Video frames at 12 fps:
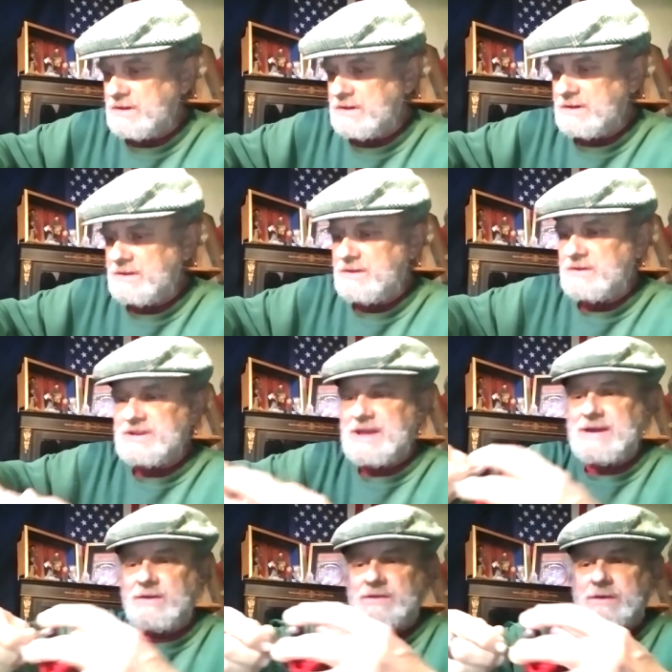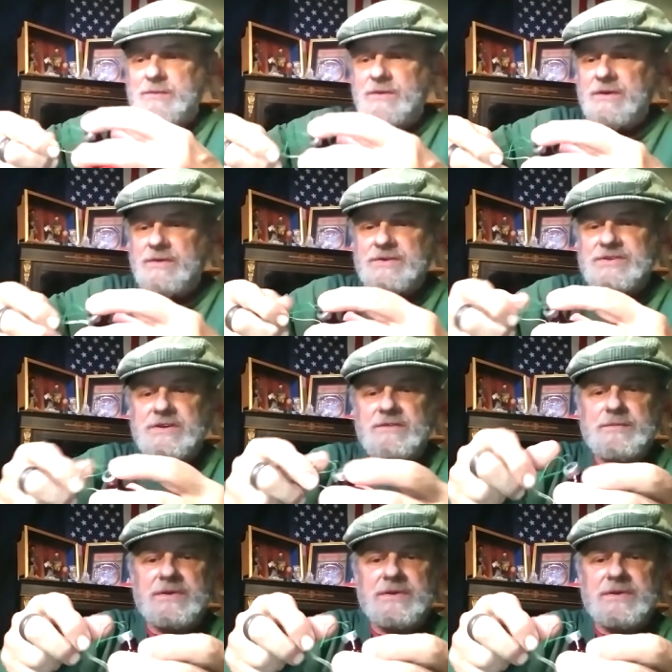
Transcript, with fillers: uh, they're tangled up with other stuff.